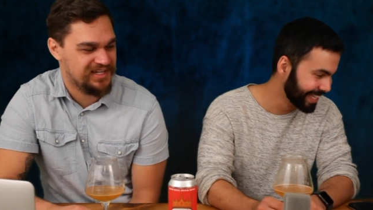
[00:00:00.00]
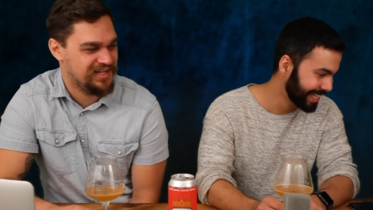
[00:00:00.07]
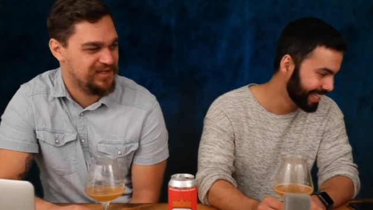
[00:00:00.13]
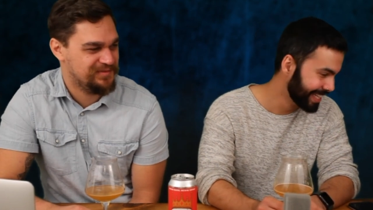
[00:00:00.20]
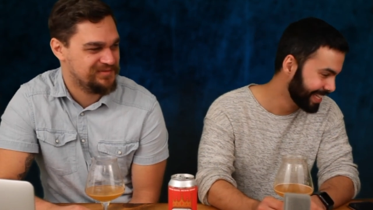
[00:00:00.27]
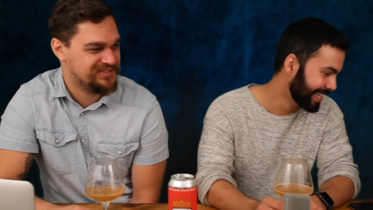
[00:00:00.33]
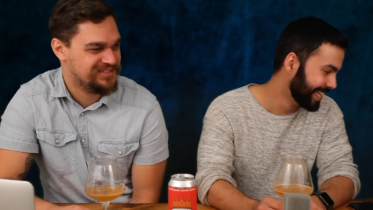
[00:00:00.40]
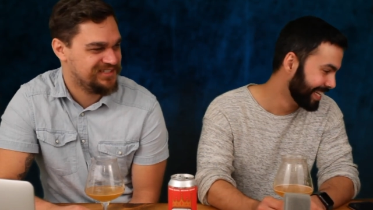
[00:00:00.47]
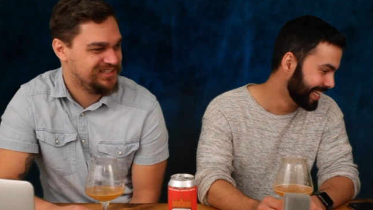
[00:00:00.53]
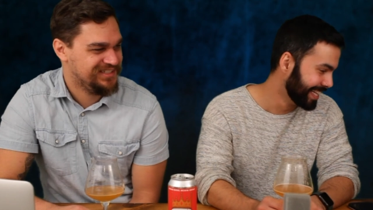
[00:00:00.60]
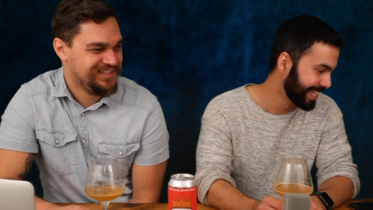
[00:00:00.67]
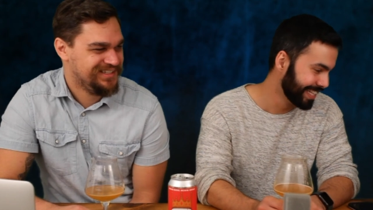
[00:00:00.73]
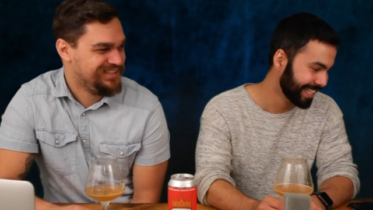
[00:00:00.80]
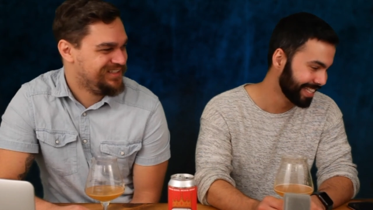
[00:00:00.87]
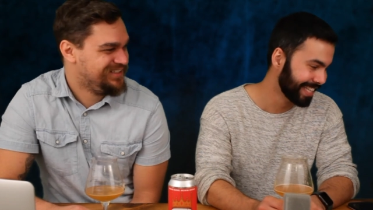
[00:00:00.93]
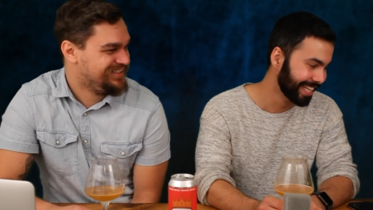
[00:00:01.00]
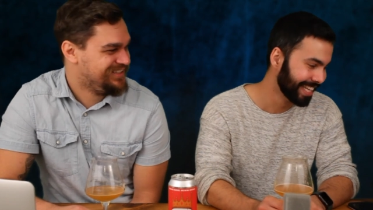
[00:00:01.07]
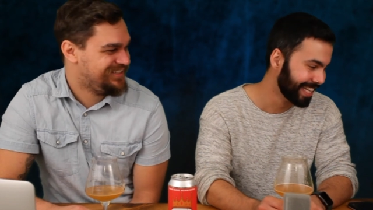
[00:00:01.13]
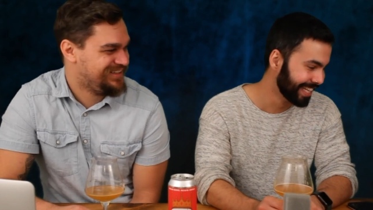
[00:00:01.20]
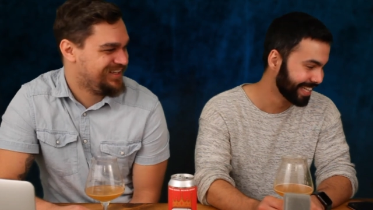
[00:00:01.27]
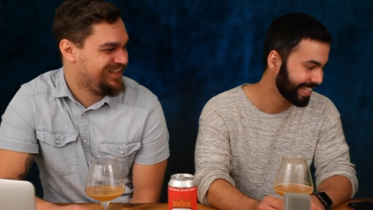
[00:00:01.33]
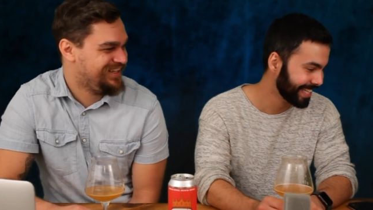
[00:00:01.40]
Speaker 1: times
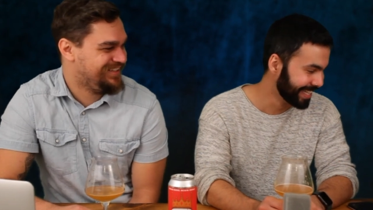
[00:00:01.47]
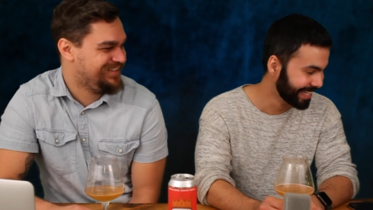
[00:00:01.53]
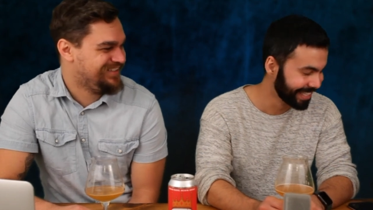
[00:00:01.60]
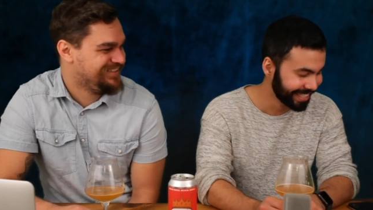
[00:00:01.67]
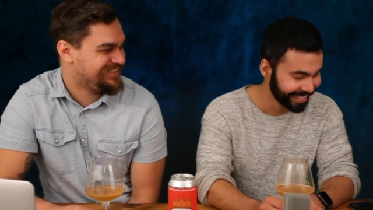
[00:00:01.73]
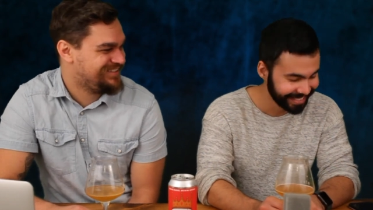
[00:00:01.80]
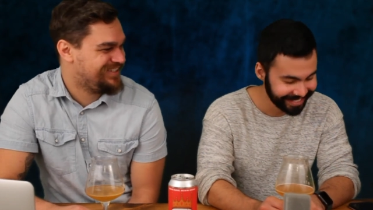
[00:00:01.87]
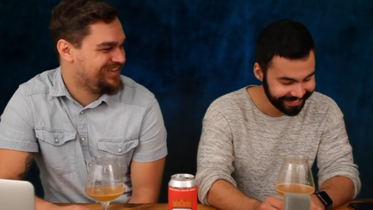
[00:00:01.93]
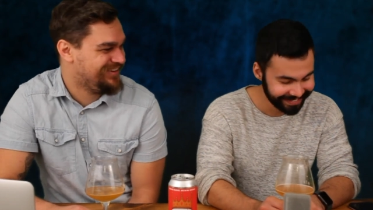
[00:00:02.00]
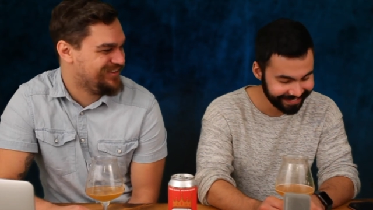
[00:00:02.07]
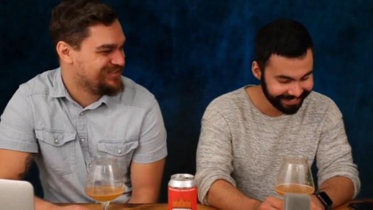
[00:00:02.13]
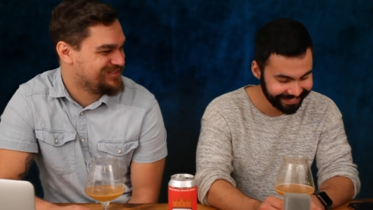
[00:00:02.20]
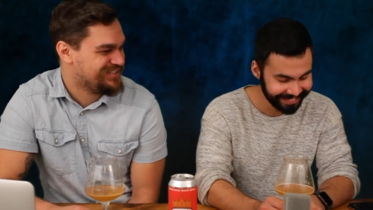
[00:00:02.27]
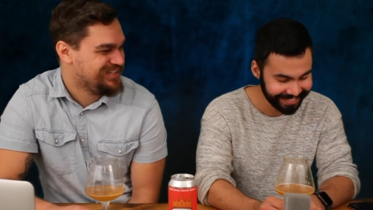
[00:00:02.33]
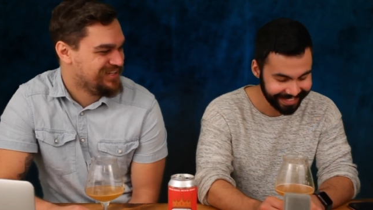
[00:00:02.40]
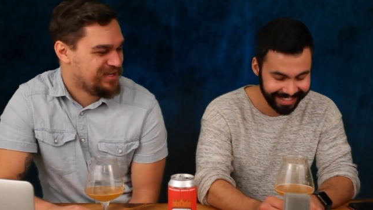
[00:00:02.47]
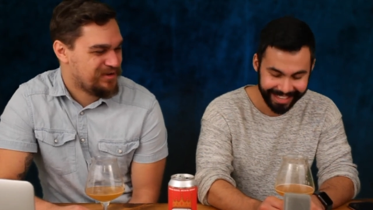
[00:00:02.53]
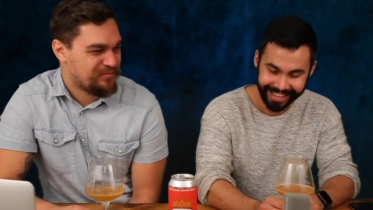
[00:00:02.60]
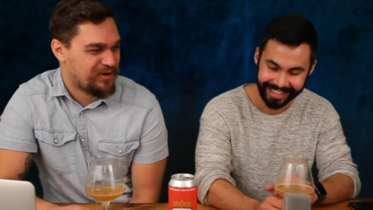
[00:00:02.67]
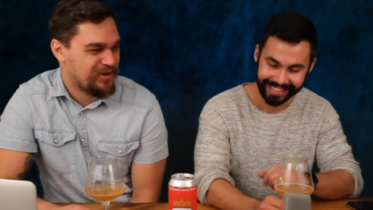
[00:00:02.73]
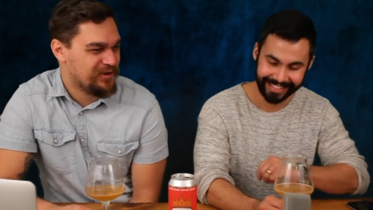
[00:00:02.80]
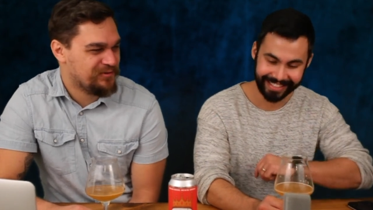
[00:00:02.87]
that, so it was
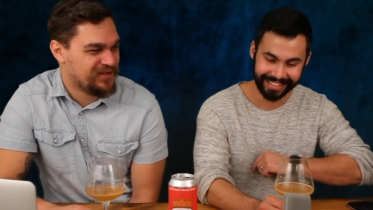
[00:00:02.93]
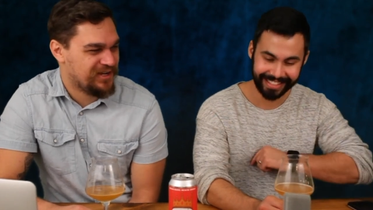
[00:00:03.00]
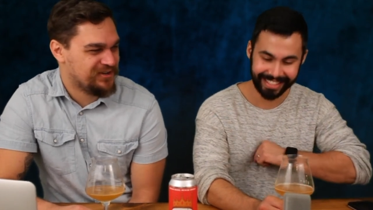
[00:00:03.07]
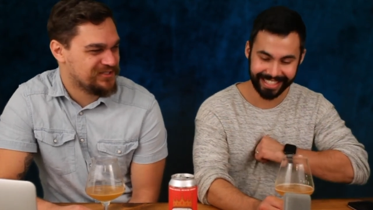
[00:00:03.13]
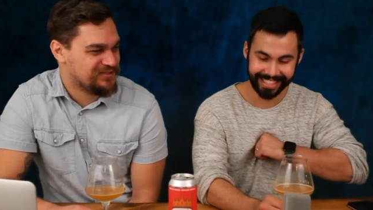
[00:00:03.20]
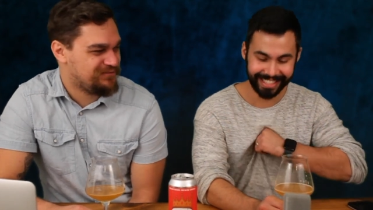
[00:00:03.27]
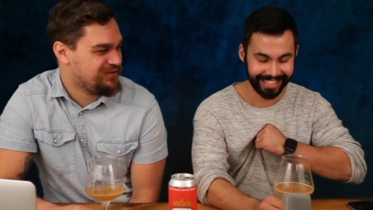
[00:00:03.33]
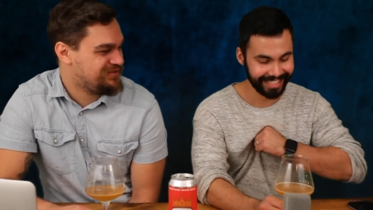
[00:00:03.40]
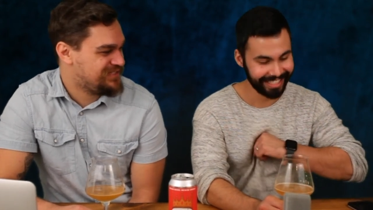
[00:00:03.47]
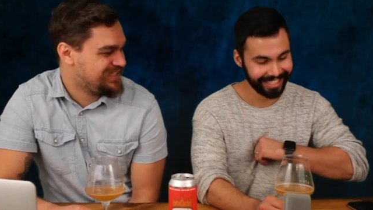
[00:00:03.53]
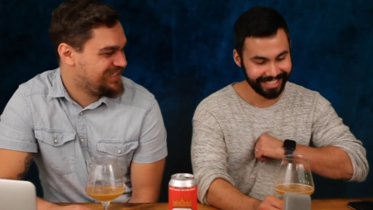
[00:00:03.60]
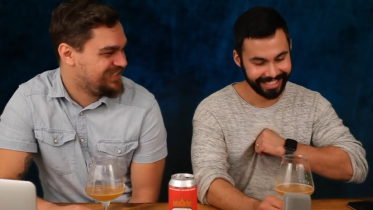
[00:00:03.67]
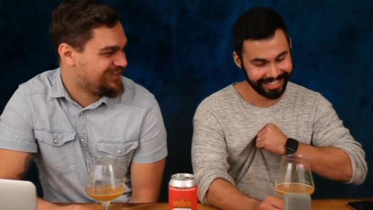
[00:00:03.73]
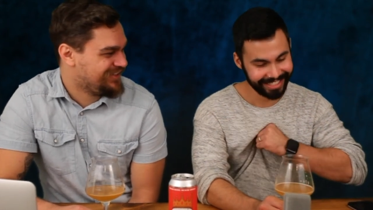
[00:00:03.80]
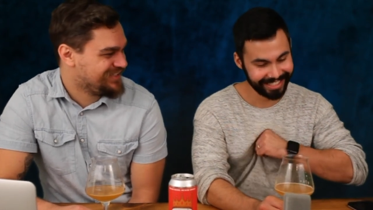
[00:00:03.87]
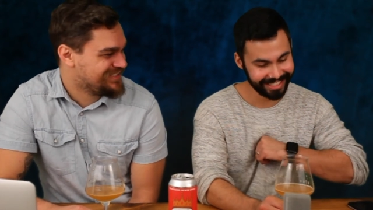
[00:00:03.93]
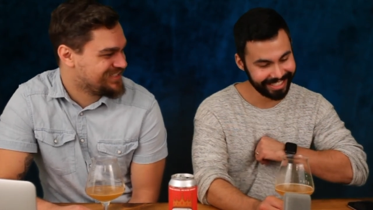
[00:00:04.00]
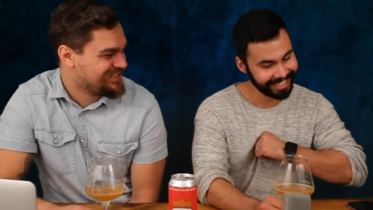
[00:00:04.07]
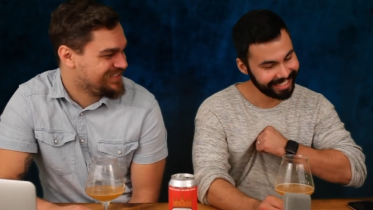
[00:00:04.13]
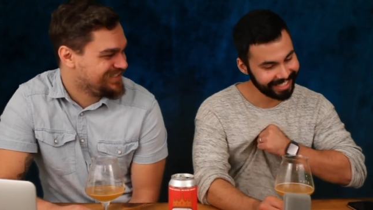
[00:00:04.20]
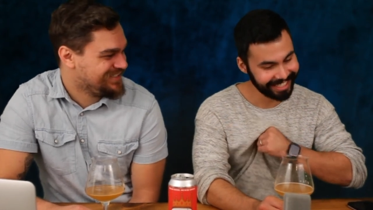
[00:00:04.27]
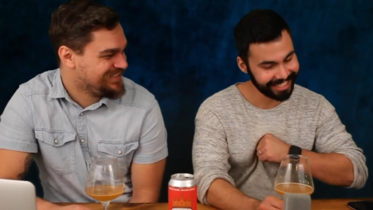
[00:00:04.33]
probably when I was 15,
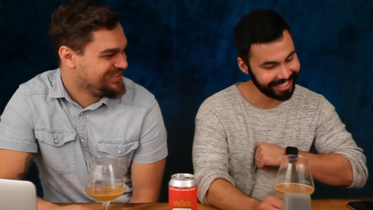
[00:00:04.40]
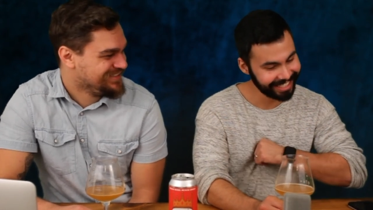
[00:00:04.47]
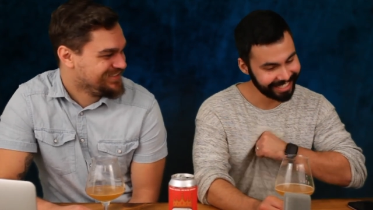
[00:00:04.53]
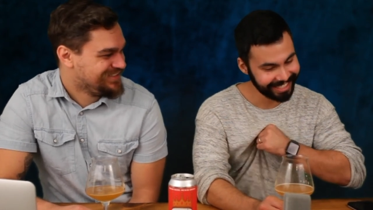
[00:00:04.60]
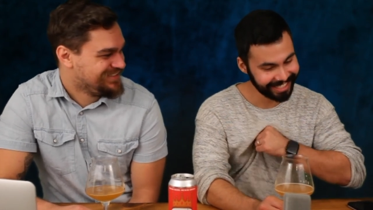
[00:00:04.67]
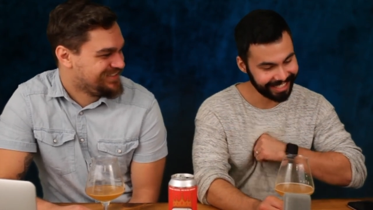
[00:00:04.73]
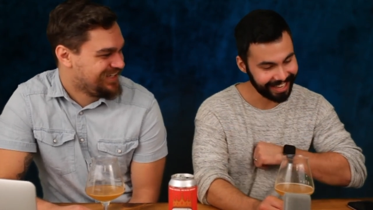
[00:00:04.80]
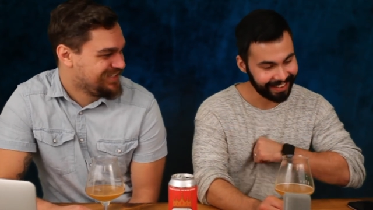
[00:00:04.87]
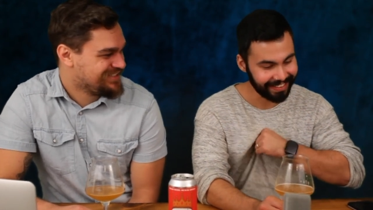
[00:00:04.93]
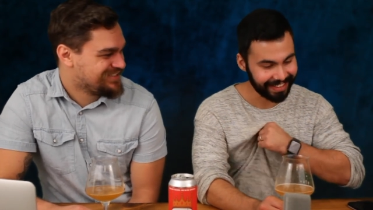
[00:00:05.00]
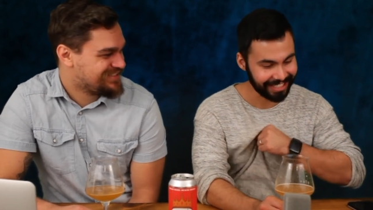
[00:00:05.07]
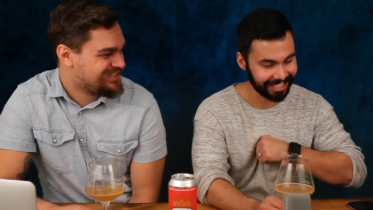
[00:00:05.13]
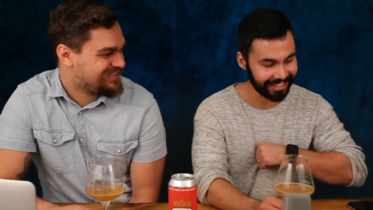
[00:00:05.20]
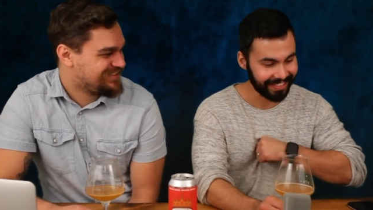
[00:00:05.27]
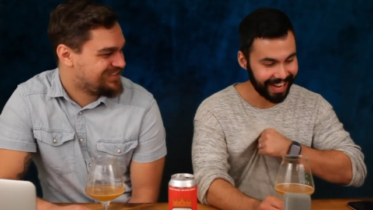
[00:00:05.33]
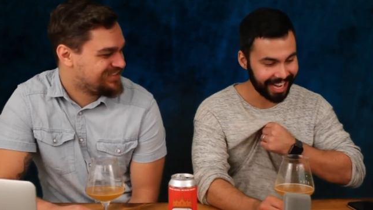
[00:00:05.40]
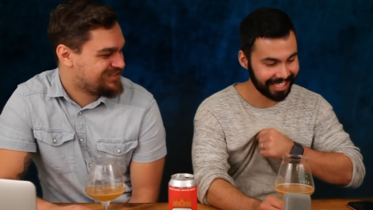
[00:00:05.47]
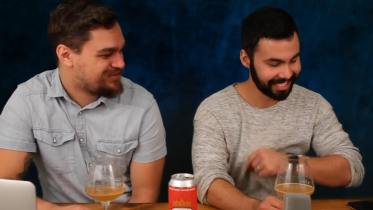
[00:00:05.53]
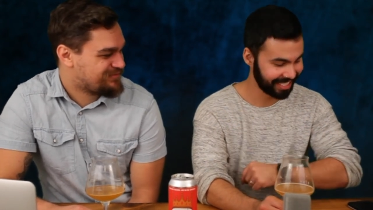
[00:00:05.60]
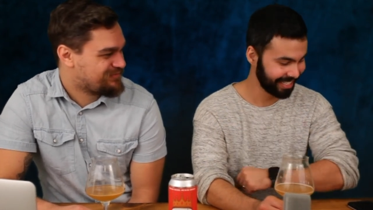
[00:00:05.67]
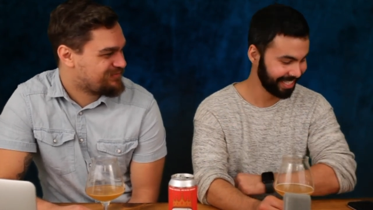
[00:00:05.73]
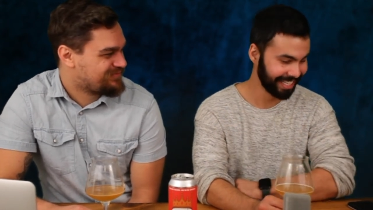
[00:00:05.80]
honestly. I, I just shouldn't have
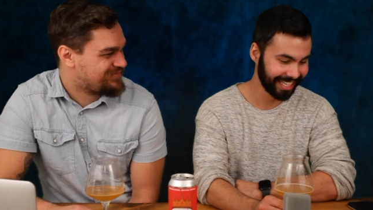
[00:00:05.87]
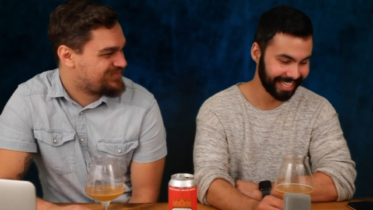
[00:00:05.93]
asked.